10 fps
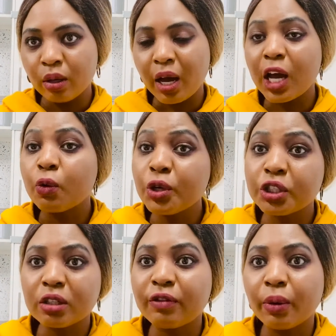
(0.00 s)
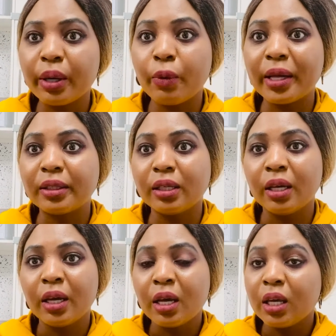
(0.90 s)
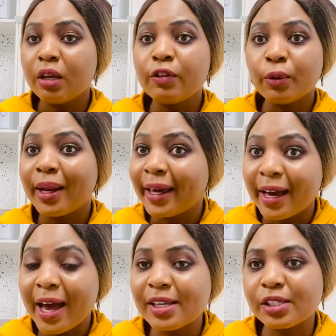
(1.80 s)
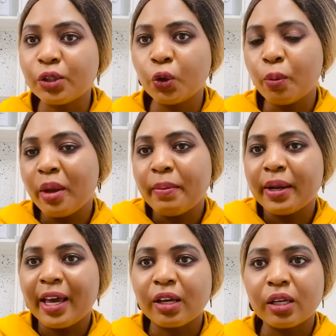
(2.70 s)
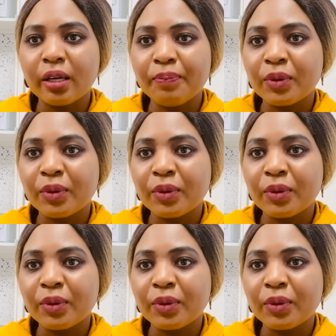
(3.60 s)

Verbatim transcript: I wish if they were what if they were like us you know maybe like a, uh,